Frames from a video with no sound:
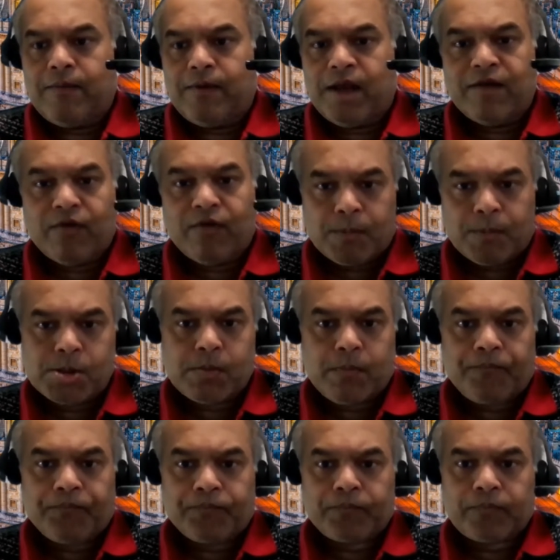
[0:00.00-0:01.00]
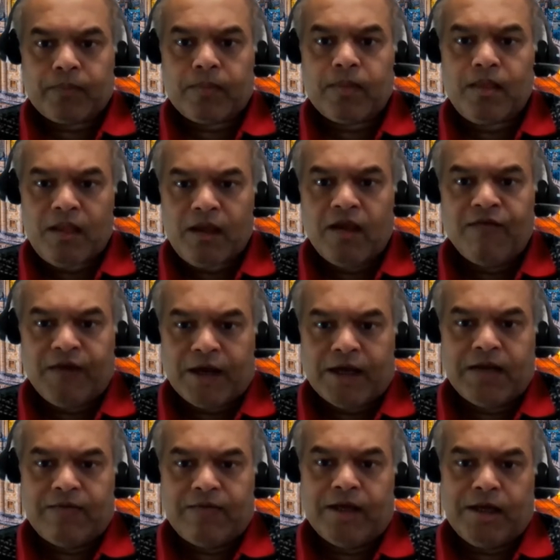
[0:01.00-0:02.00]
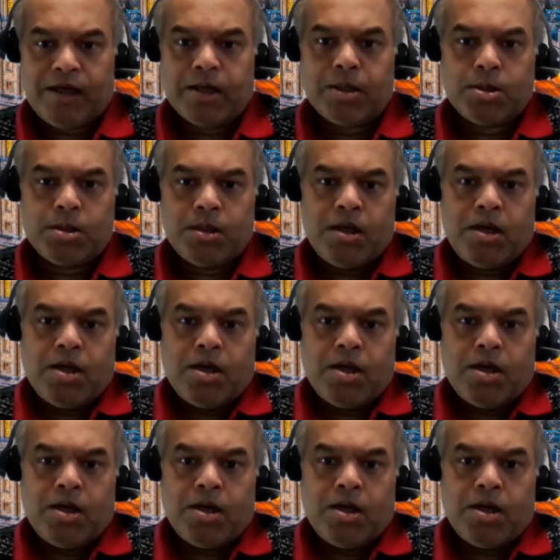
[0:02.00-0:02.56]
DevOps effectively. Yes.